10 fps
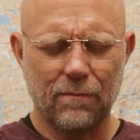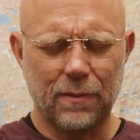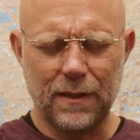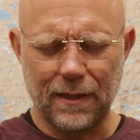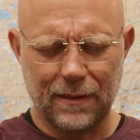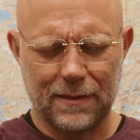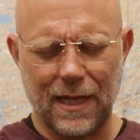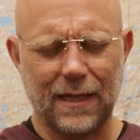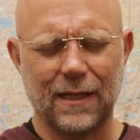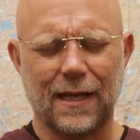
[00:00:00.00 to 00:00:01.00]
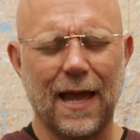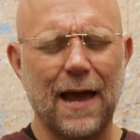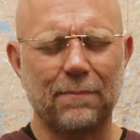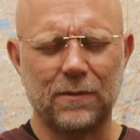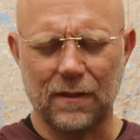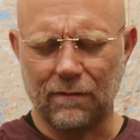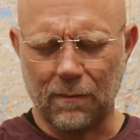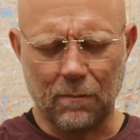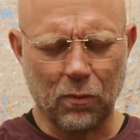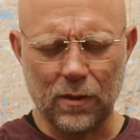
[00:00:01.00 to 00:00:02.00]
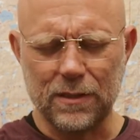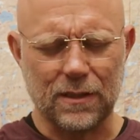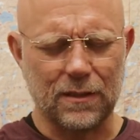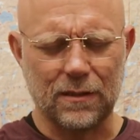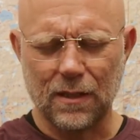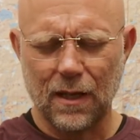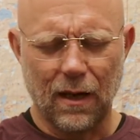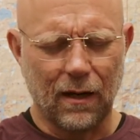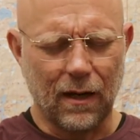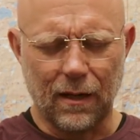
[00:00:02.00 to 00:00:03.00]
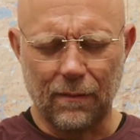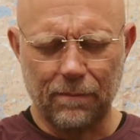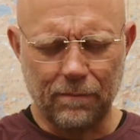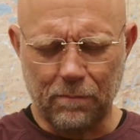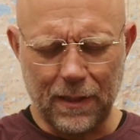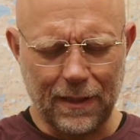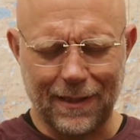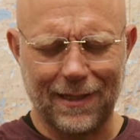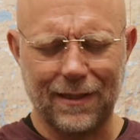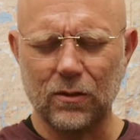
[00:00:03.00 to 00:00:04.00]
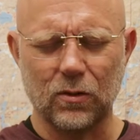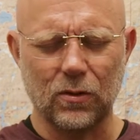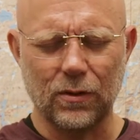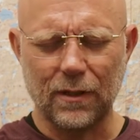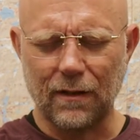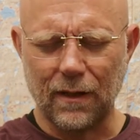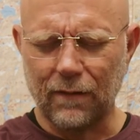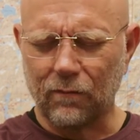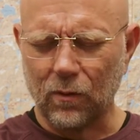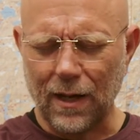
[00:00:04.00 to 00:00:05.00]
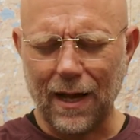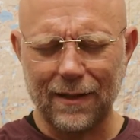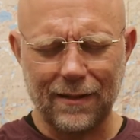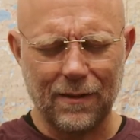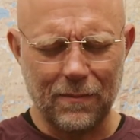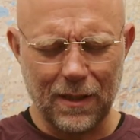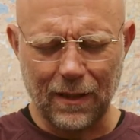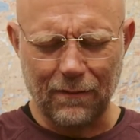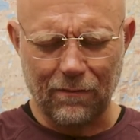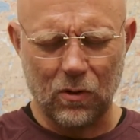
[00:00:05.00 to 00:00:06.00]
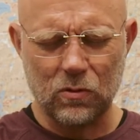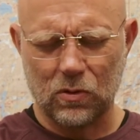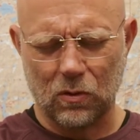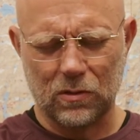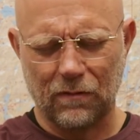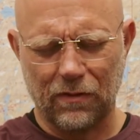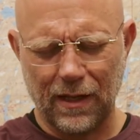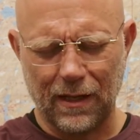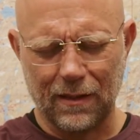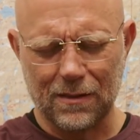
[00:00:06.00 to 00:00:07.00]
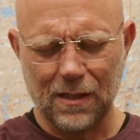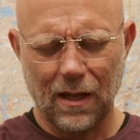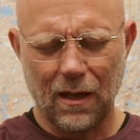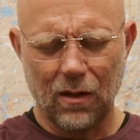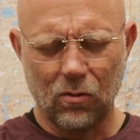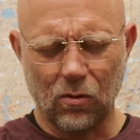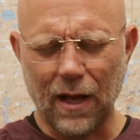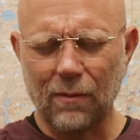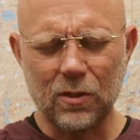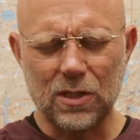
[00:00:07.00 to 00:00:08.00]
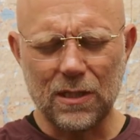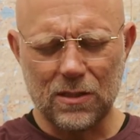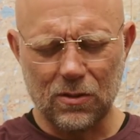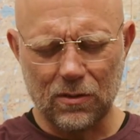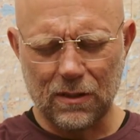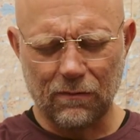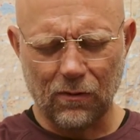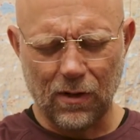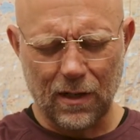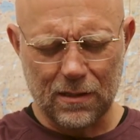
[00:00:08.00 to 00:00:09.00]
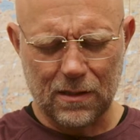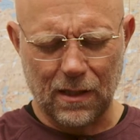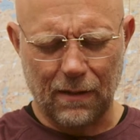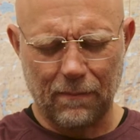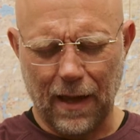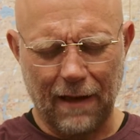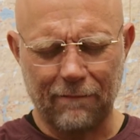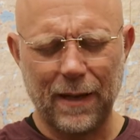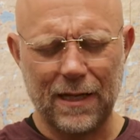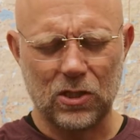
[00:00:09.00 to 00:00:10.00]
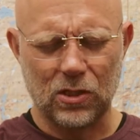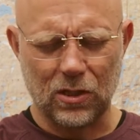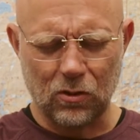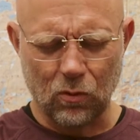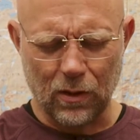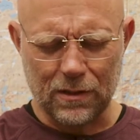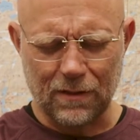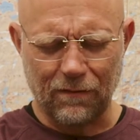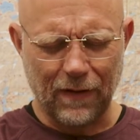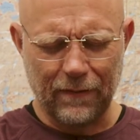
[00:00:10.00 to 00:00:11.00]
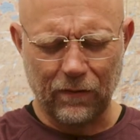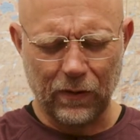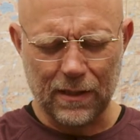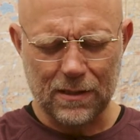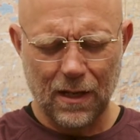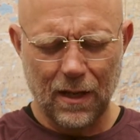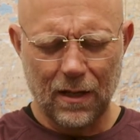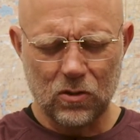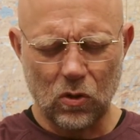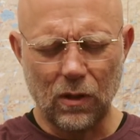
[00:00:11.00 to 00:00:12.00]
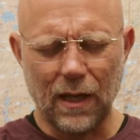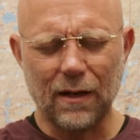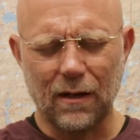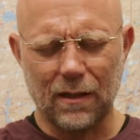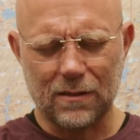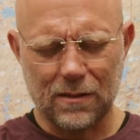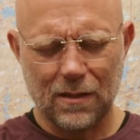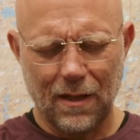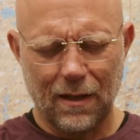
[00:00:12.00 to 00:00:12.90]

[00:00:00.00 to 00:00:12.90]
being taken captive, imprisoned, uh, being killed. If we're not in the middle of those sorts of things, Lord, how much easier is it for us to have patient endurance and faithfulness? So let us